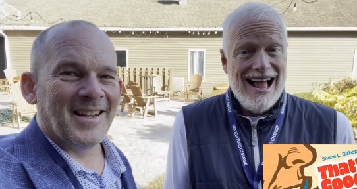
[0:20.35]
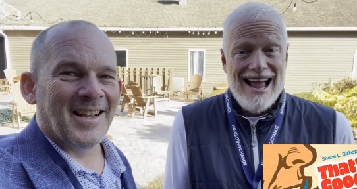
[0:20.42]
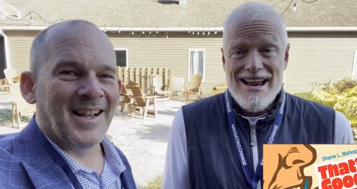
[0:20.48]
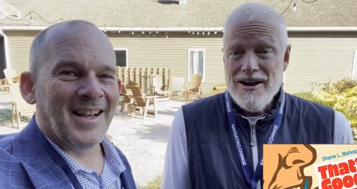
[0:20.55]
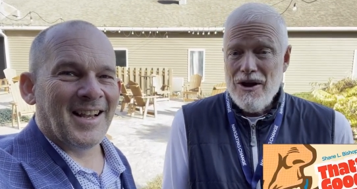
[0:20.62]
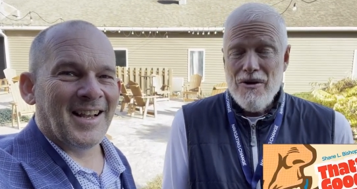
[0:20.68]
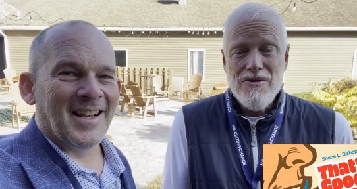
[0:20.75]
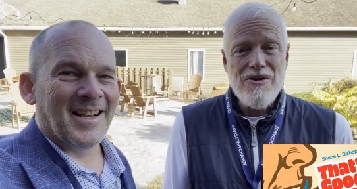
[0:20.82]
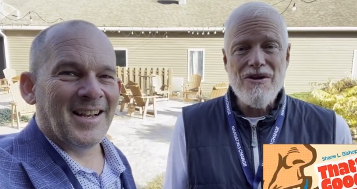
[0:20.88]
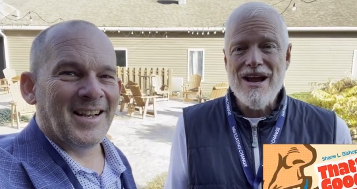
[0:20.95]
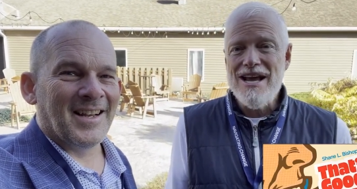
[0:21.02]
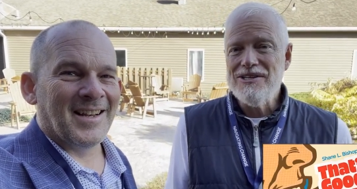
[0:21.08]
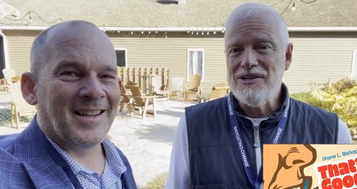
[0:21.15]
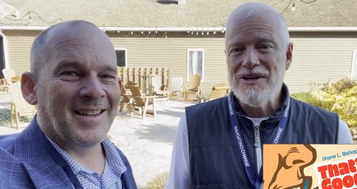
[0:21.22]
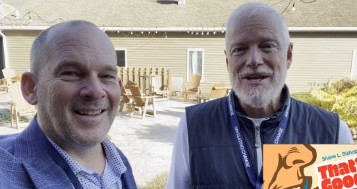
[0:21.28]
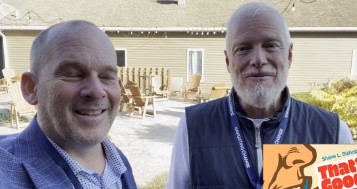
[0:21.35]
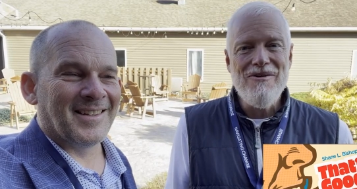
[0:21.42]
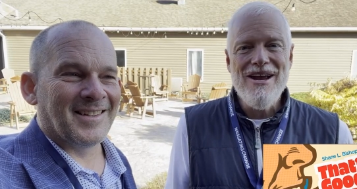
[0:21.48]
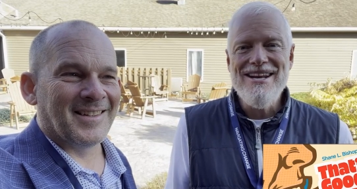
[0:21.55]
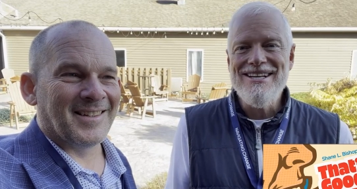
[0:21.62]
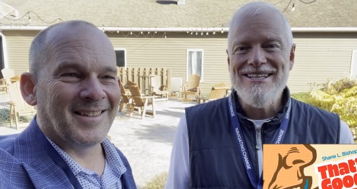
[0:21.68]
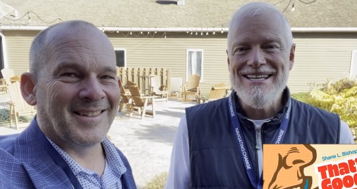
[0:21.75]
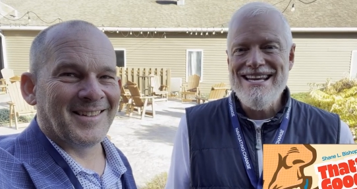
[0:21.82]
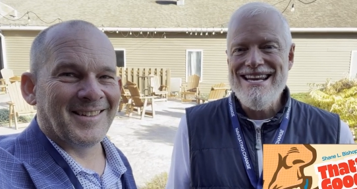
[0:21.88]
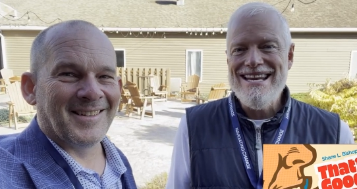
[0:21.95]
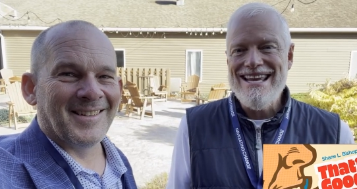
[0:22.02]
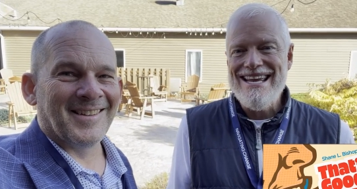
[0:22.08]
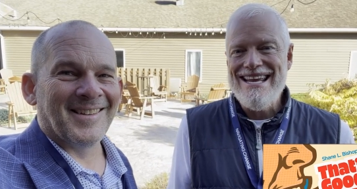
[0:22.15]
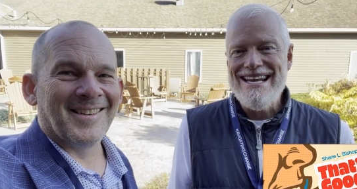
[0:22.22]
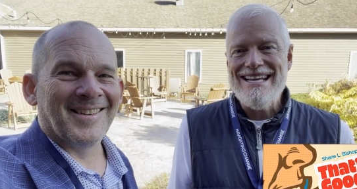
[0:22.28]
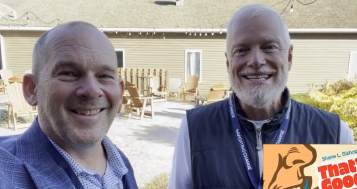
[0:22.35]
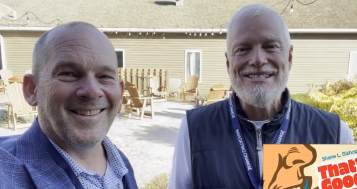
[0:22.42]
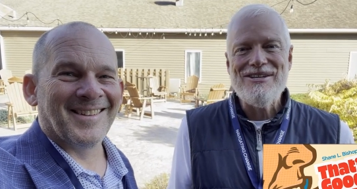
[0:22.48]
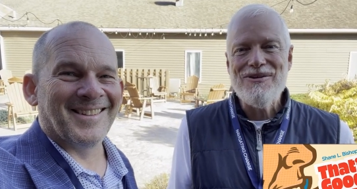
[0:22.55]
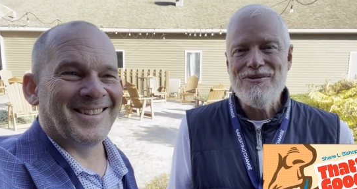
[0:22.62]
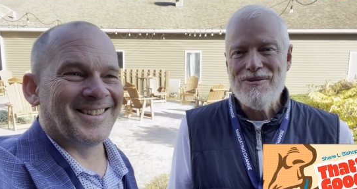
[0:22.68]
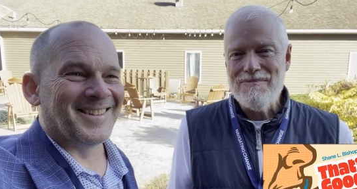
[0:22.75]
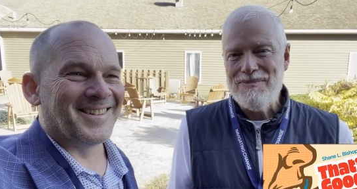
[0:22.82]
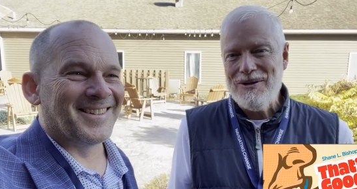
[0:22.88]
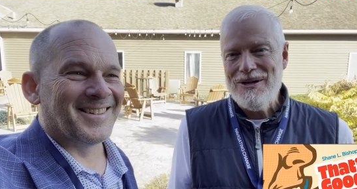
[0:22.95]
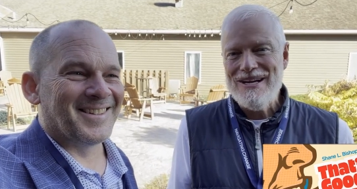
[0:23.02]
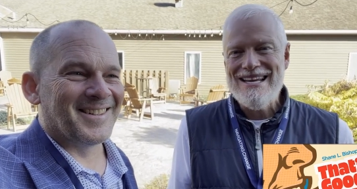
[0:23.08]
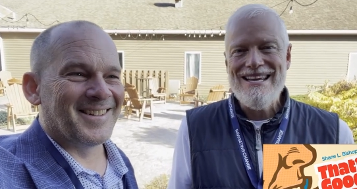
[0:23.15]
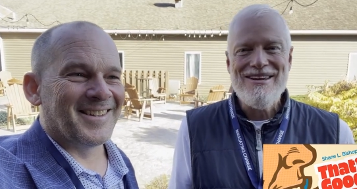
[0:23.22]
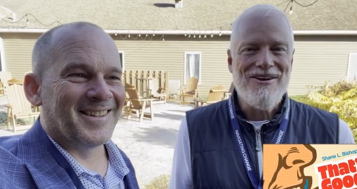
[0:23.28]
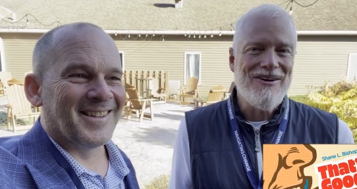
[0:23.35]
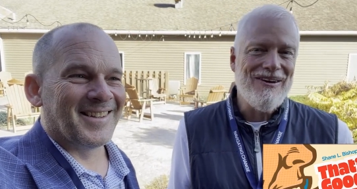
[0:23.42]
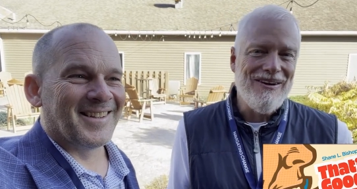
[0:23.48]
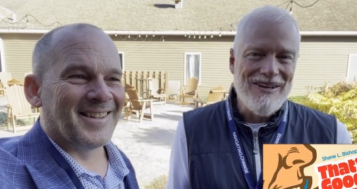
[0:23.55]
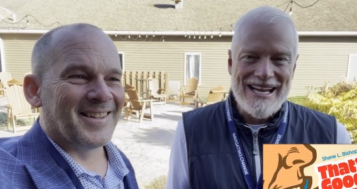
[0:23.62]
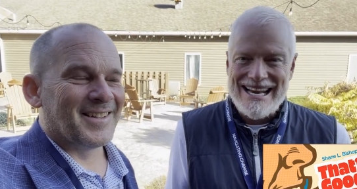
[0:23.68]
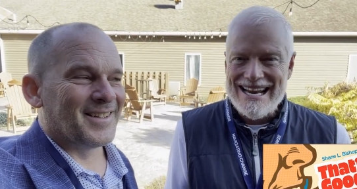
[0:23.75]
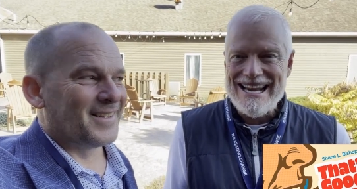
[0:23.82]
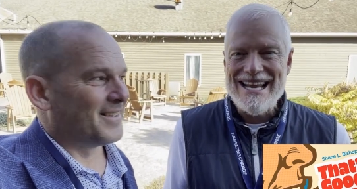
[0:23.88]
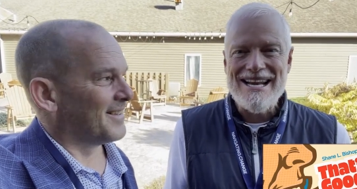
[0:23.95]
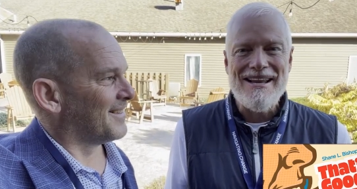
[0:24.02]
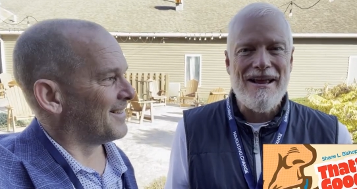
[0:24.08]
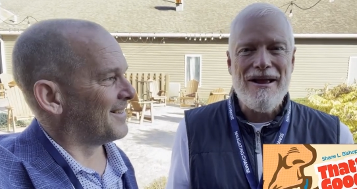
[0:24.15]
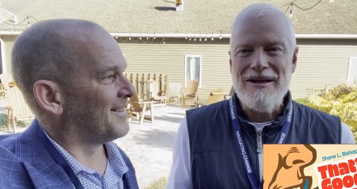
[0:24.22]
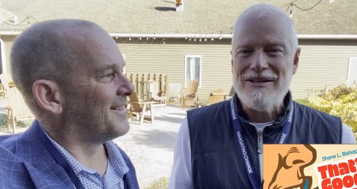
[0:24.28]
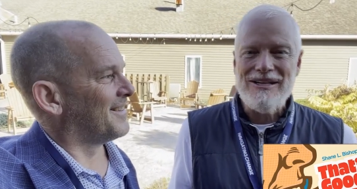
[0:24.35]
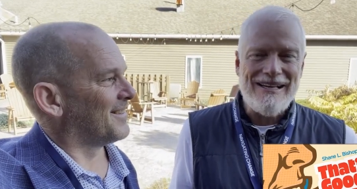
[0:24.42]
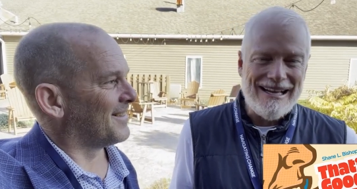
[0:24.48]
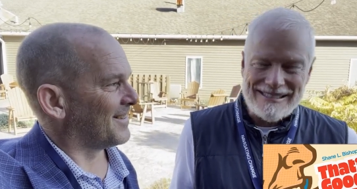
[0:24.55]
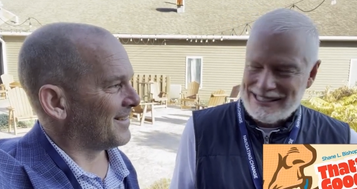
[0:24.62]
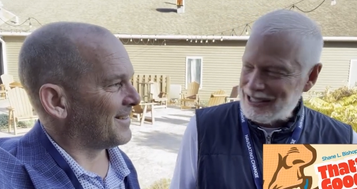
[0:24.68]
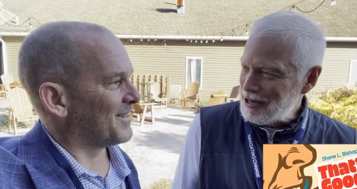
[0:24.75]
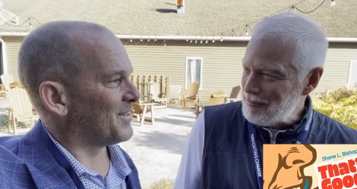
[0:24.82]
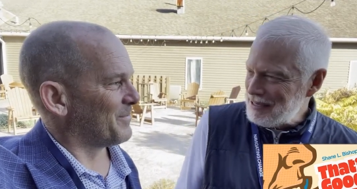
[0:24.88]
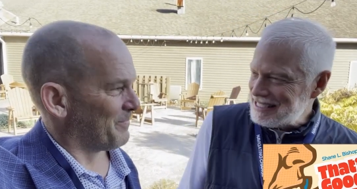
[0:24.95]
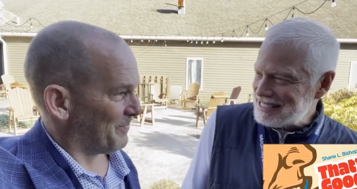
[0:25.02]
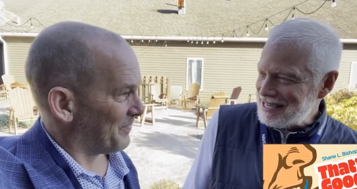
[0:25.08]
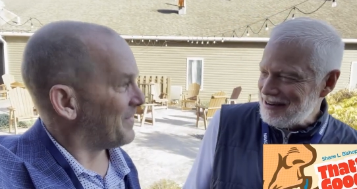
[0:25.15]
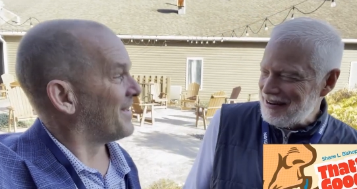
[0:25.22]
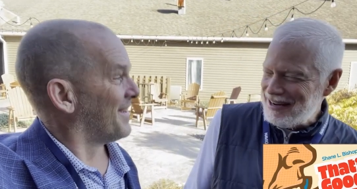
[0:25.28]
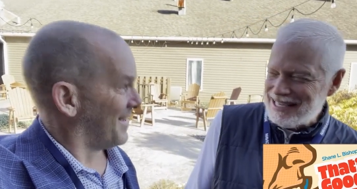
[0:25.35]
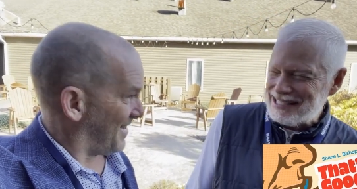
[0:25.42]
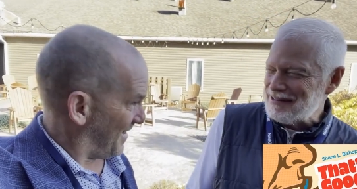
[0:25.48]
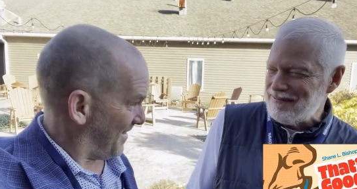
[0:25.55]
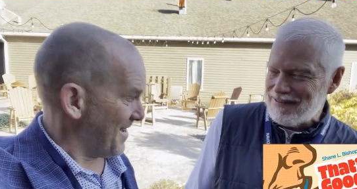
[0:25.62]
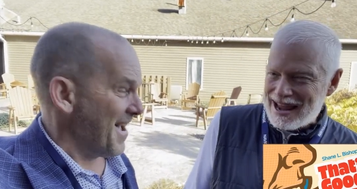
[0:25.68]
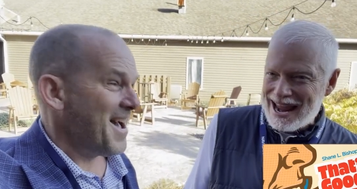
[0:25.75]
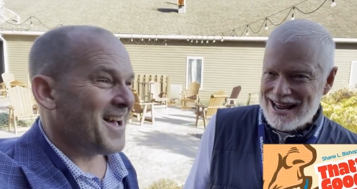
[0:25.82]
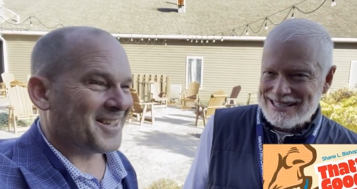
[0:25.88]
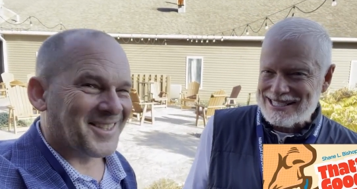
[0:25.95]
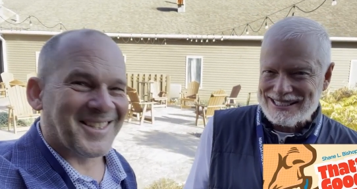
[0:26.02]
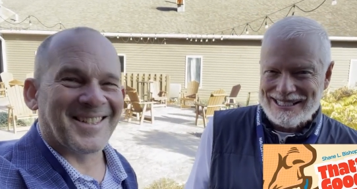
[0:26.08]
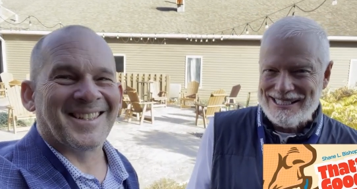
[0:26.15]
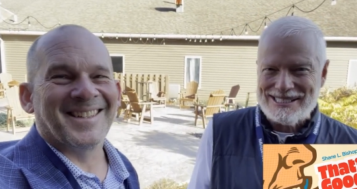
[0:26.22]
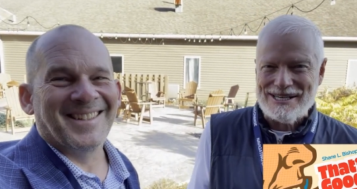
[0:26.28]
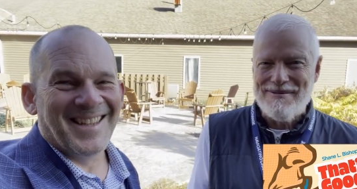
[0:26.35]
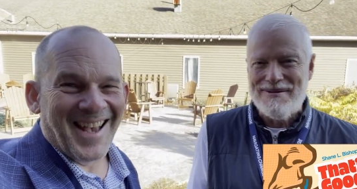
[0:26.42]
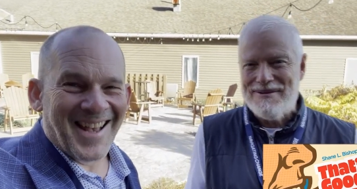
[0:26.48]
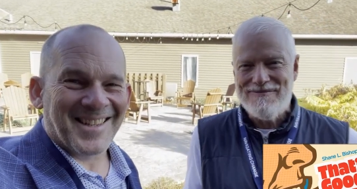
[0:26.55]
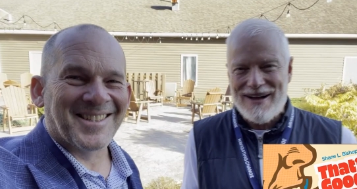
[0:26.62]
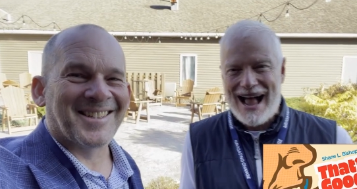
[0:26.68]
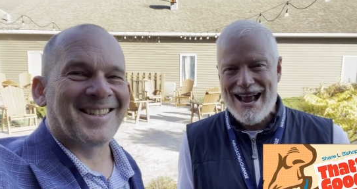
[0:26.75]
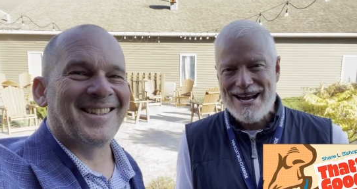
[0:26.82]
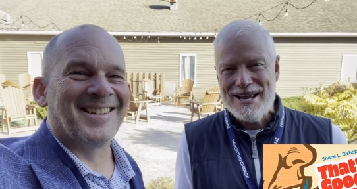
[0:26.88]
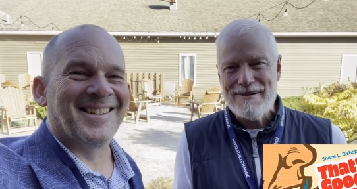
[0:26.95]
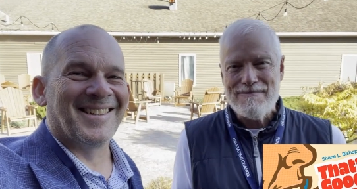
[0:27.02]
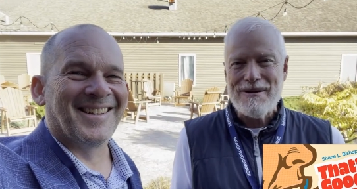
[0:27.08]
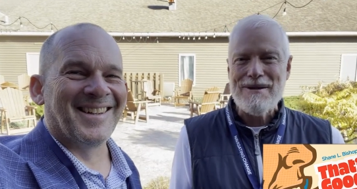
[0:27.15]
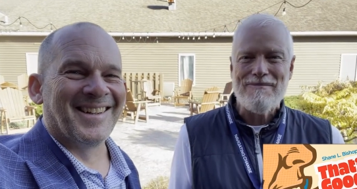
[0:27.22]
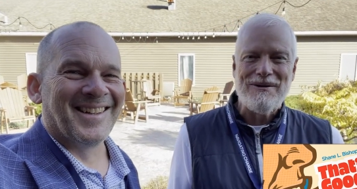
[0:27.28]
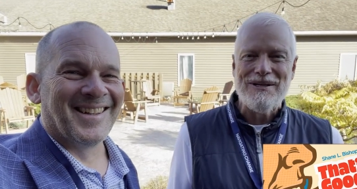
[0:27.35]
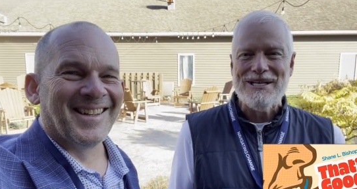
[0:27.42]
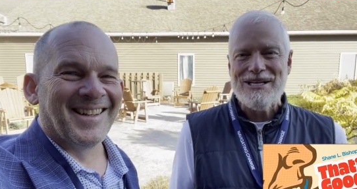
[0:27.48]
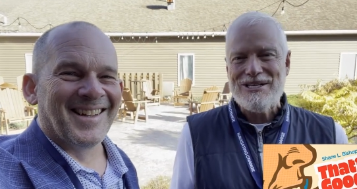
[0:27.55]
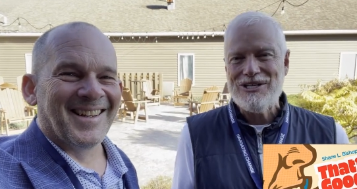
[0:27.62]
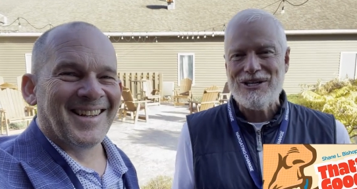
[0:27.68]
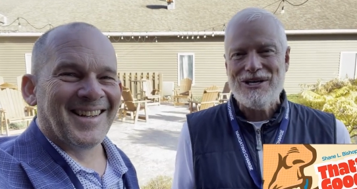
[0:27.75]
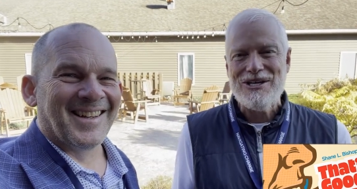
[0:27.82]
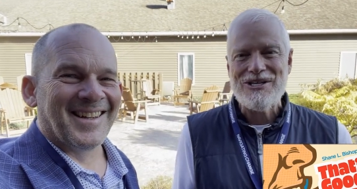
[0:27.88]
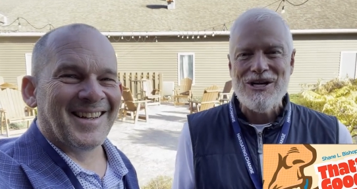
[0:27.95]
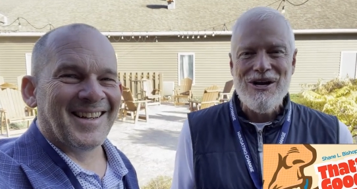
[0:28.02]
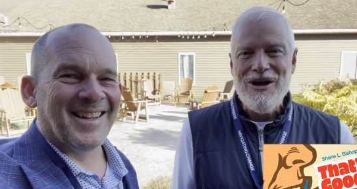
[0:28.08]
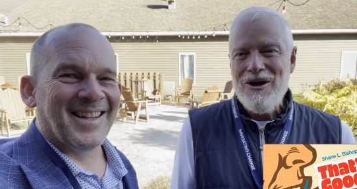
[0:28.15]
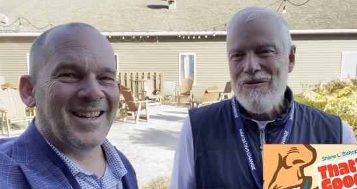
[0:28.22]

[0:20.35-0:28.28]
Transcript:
Speaker 1: I know you guys are getting ready to lean in to the book. You're leaning into a sermon series, evangelism, yes, yes. inviting people to church.